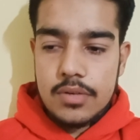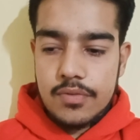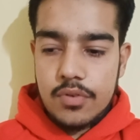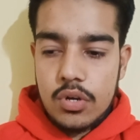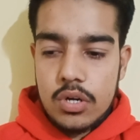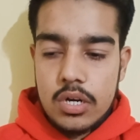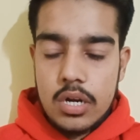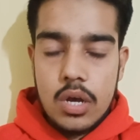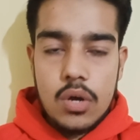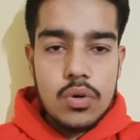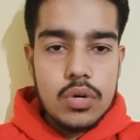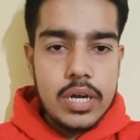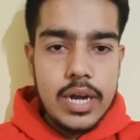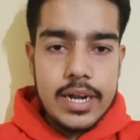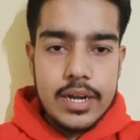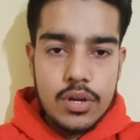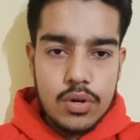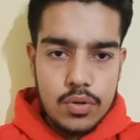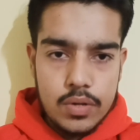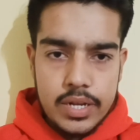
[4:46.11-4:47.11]
for now.
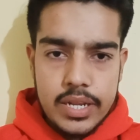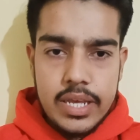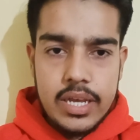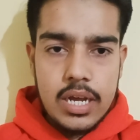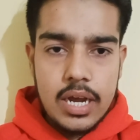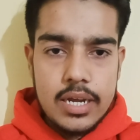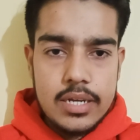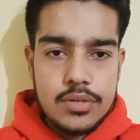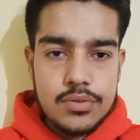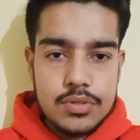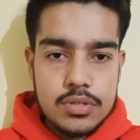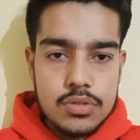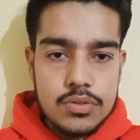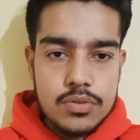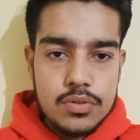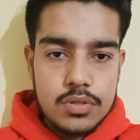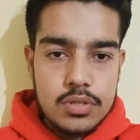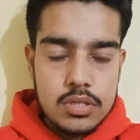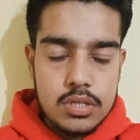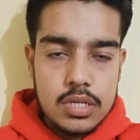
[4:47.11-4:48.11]
Latin or Greek, I don't
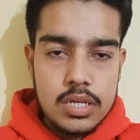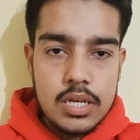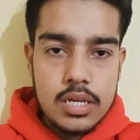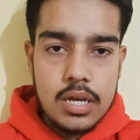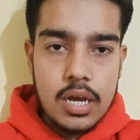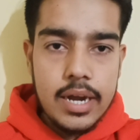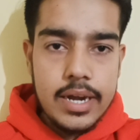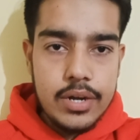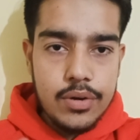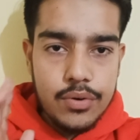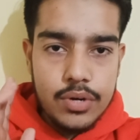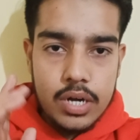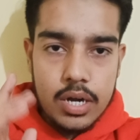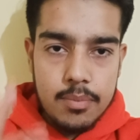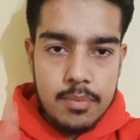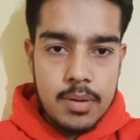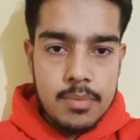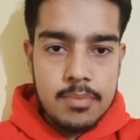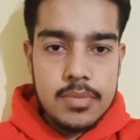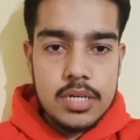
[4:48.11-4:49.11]
know. I don't
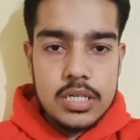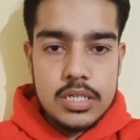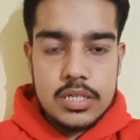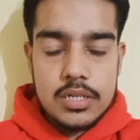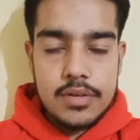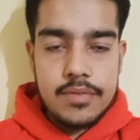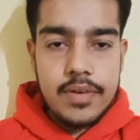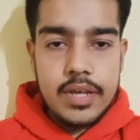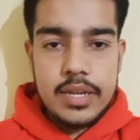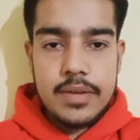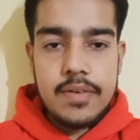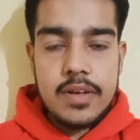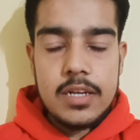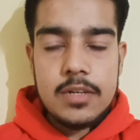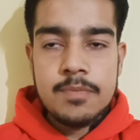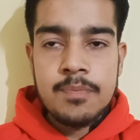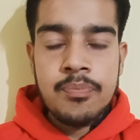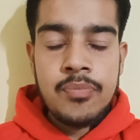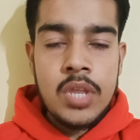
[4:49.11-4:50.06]
remember it very well.